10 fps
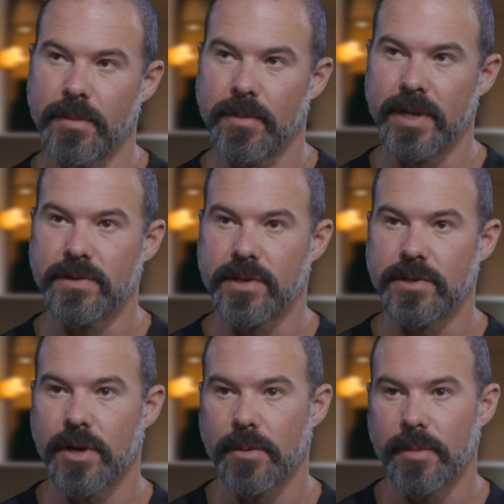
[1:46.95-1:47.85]
we use the
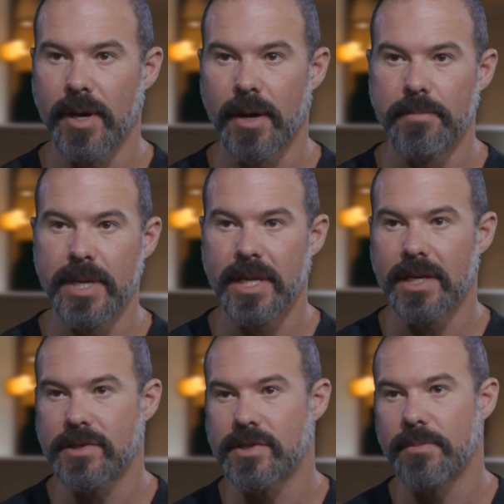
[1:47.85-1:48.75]
term
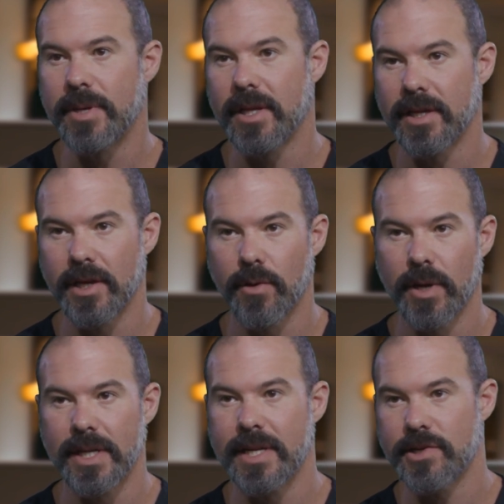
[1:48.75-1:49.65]
immediate stability or
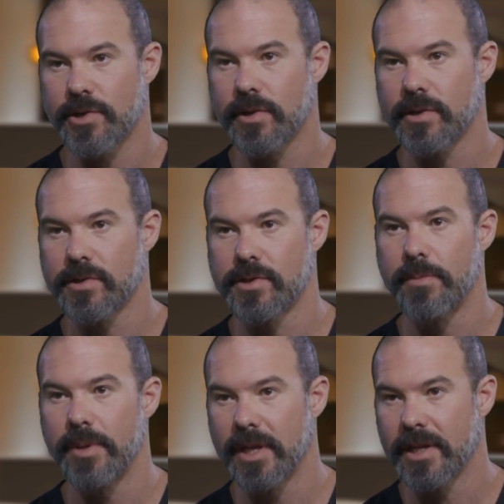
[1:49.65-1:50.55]
initial
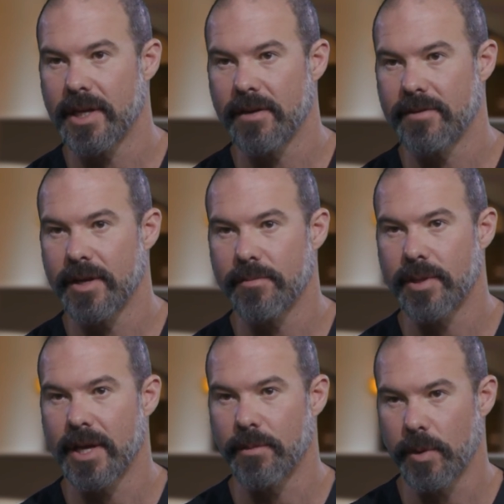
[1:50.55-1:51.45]
stability of the
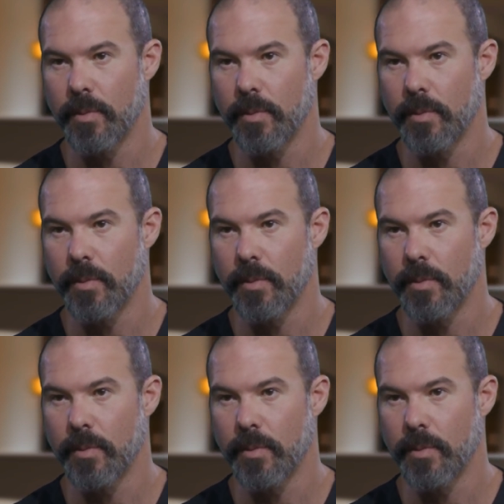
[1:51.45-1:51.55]
implant.